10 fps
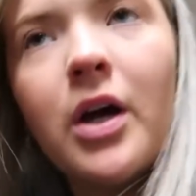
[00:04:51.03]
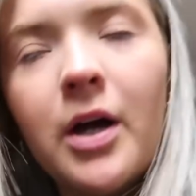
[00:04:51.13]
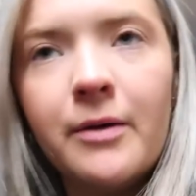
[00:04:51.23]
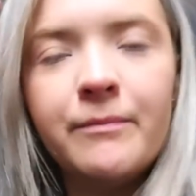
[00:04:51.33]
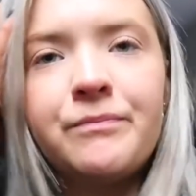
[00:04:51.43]

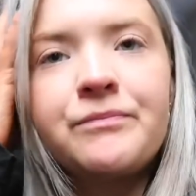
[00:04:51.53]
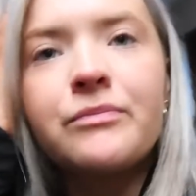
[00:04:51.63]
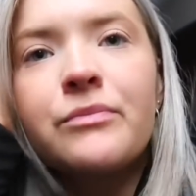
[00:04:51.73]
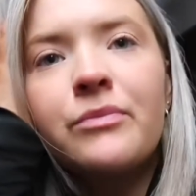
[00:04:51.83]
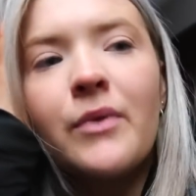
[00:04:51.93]
and
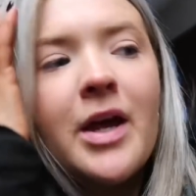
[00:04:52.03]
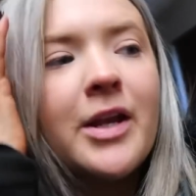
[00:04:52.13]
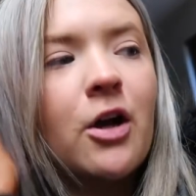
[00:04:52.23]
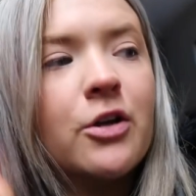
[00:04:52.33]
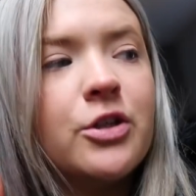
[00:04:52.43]

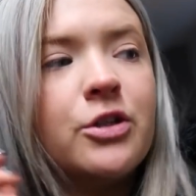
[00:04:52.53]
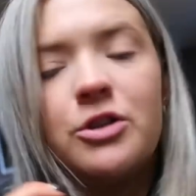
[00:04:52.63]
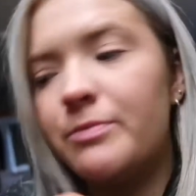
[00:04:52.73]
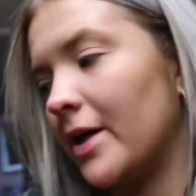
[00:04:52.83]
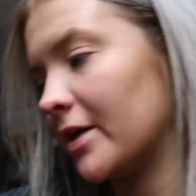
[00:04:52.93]
I got a
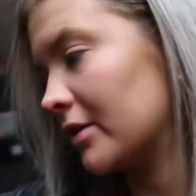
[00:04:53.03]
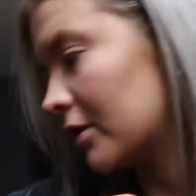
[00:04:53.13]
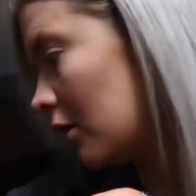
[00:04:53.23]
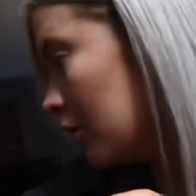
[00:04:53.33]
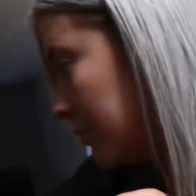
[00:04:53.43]
huge bag in
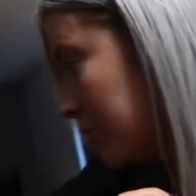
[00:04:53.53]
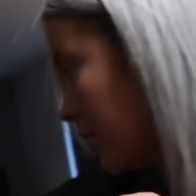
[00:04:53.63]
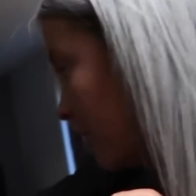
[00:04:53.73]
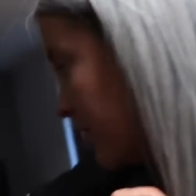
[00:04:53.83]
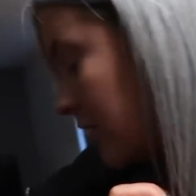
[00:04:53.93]
the Co-op as
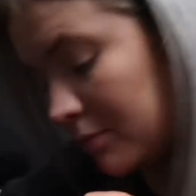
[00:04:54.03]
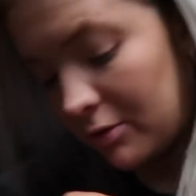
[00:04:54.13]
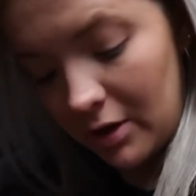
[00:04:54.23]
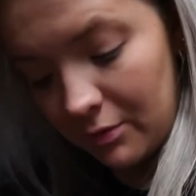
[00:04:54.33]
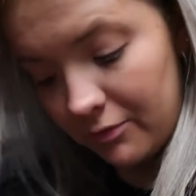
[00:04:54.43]
well. Where did I
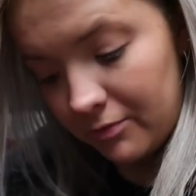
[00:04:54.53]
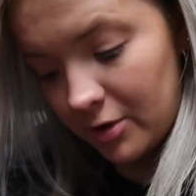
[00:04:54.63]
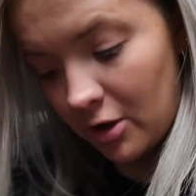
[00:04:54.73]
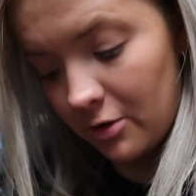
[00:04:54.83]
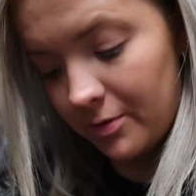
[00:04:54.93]
put that one from
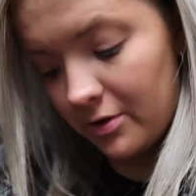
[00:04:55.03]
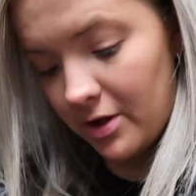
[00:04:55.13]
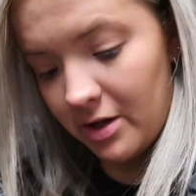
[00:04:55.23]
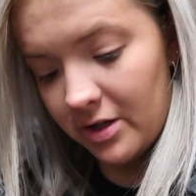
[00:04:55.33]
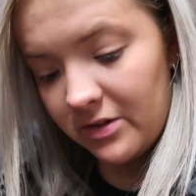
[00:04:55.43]
the Co-op? Oh,
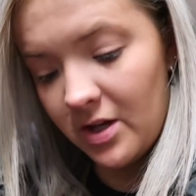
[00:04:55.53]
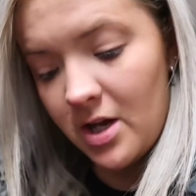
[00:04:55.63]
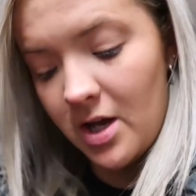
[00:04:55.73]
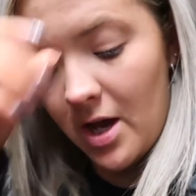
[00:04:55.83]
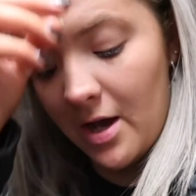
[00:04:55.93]
there it is.
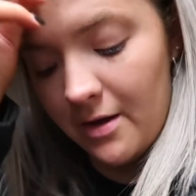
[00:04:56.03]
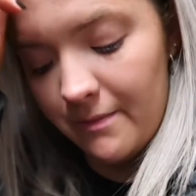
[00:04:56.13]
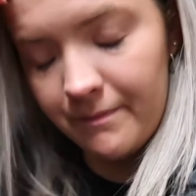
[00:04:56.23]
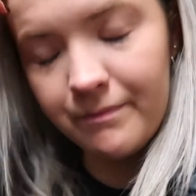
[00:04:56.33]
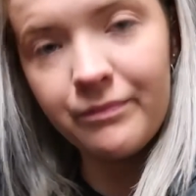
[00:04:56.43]

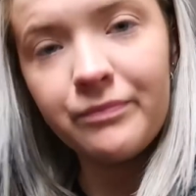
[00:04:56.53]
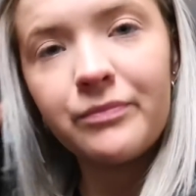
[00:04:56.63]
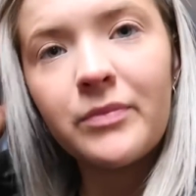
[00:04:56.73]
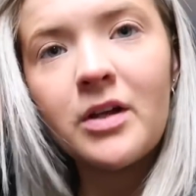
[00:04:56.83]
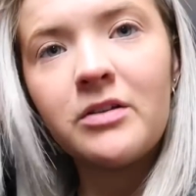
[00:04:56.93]

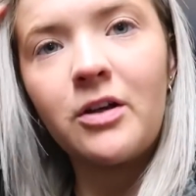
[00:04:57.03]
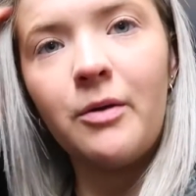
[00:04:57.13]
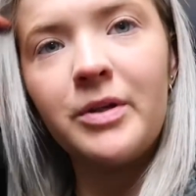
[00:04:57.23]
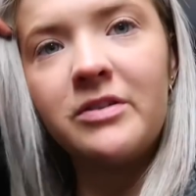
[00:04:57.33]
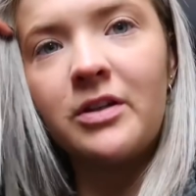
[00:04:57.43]
Because I
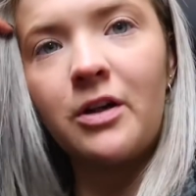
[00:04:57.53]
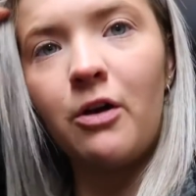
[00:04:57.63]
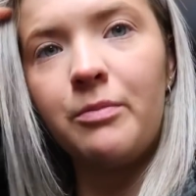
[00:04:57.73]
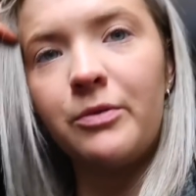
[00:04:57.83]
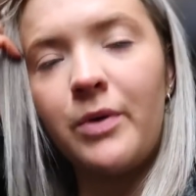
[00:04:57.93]
got bits in the
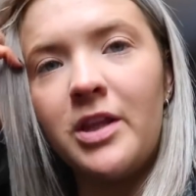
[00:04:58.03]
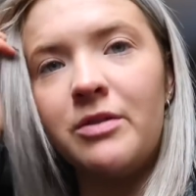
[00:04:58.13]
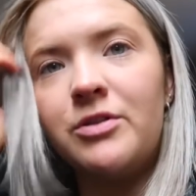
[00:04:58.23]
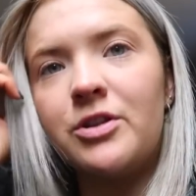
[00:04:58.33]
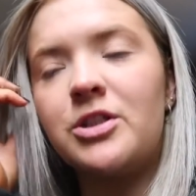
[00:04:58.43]
Co-op as well and
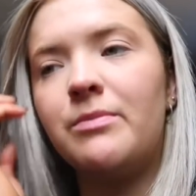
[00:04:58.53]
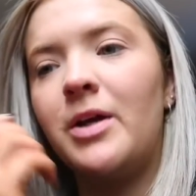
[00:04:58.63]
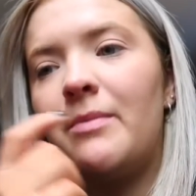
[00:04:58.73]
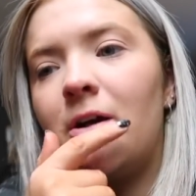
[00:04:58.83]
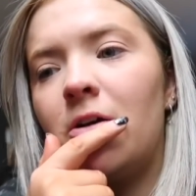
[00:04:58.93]
the reduction
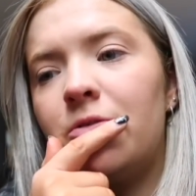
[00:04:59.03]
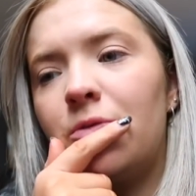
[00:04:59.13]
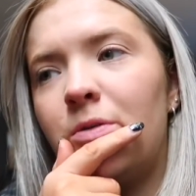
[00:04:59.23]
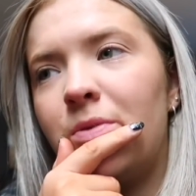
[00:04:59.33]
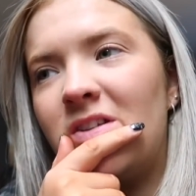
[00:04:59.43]
bay, but I got
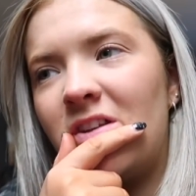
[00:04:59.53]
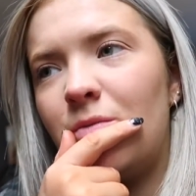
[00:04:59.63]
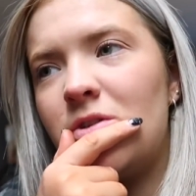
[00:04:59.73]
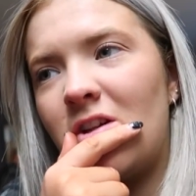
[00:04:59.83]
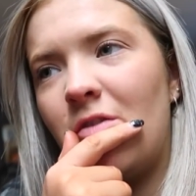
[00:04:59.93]
some good bits. I
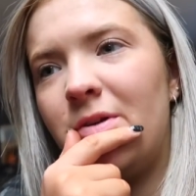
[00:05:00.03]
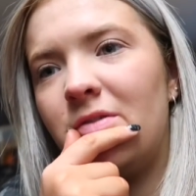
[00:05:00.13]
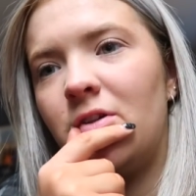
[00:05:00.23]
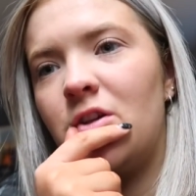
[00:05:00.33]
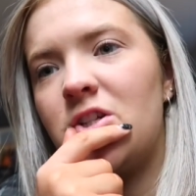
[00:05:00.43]
think we're just going to have a bit
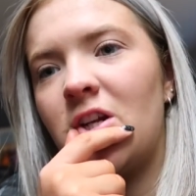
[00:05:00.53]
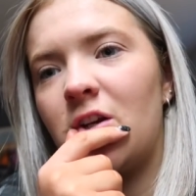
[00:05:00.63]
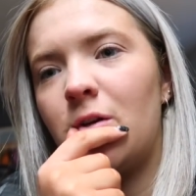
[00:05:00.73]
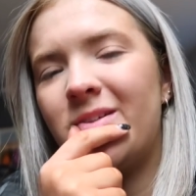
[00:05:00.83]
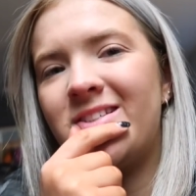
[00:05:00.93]
of lunch and
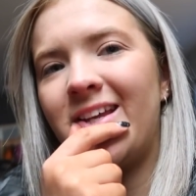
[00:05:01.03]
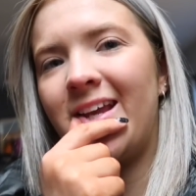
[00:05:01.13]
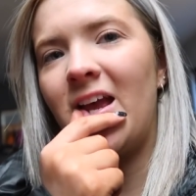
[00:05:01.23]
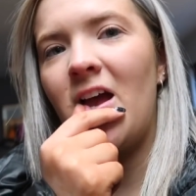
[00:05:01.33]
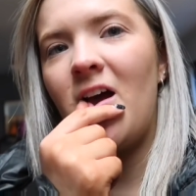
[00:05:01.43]
a cup of
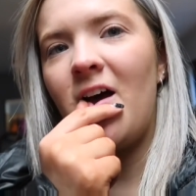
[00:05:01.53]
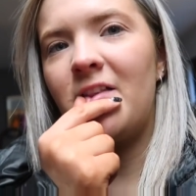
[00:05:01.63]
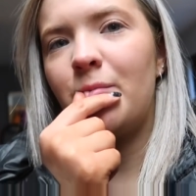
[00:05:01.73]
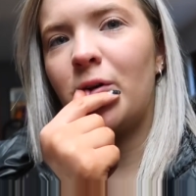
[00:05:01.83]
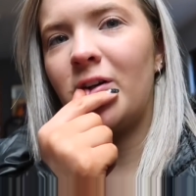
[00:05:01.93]
tea,
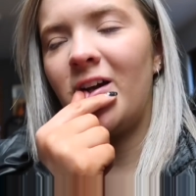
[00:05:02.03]
and then we're going to